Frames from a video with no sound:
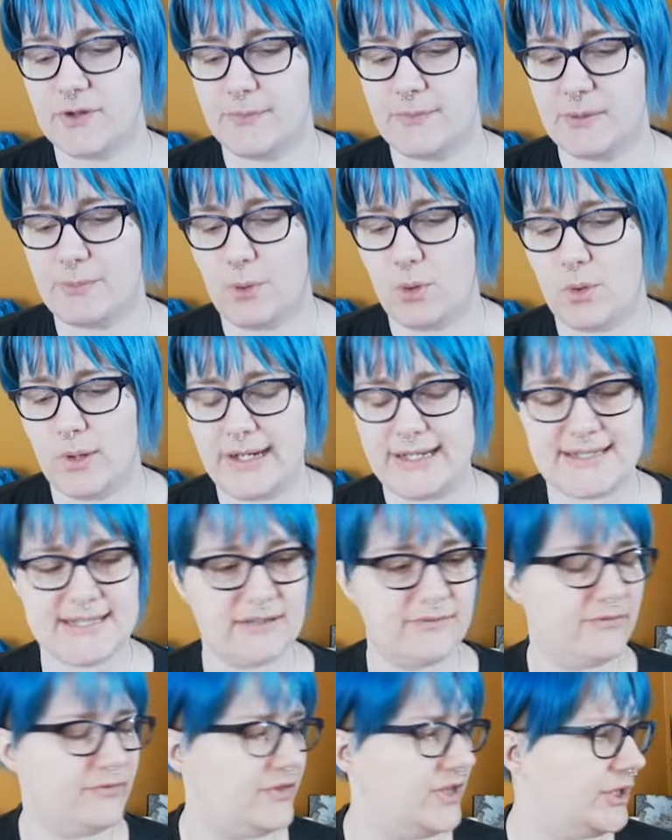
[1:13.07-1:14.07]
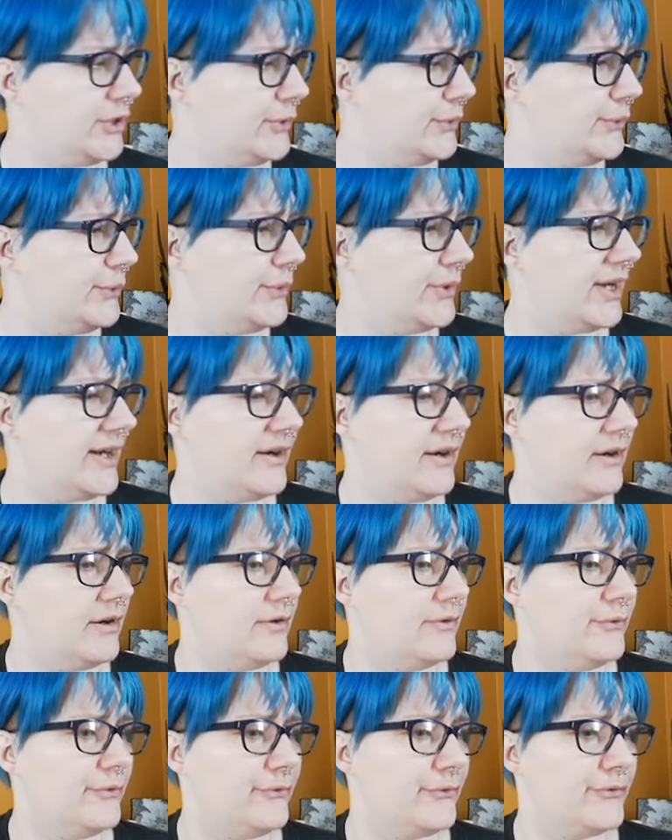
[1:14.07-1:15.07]
from the point of view
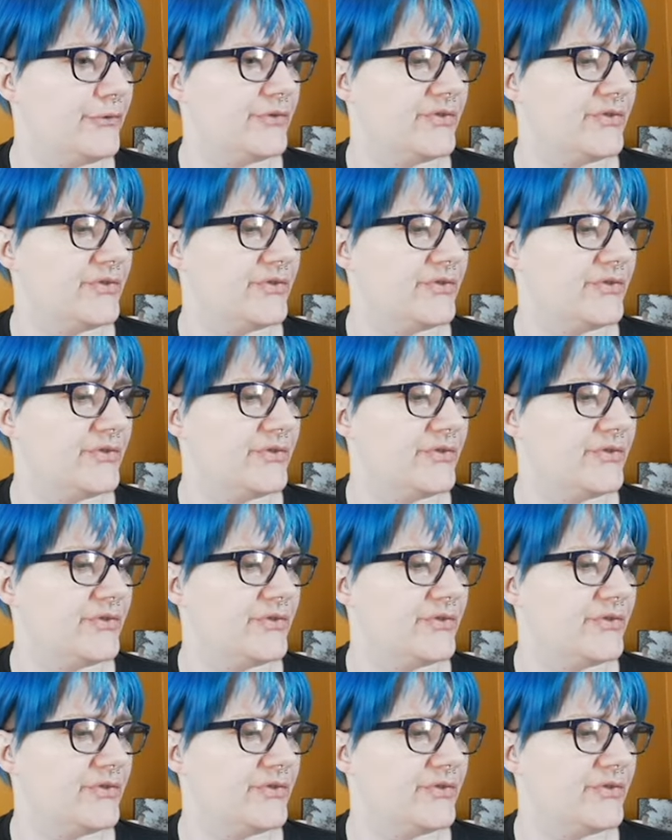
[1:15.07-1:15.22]
of